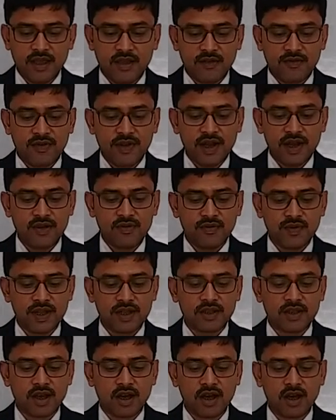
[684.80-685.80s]
filled
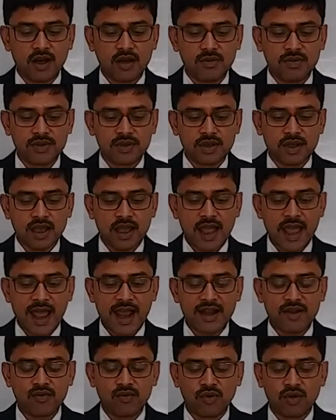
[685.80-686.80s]
with herbs
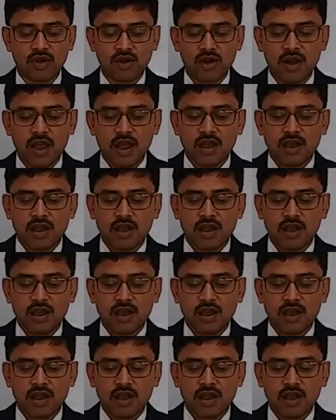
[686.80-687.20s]
and were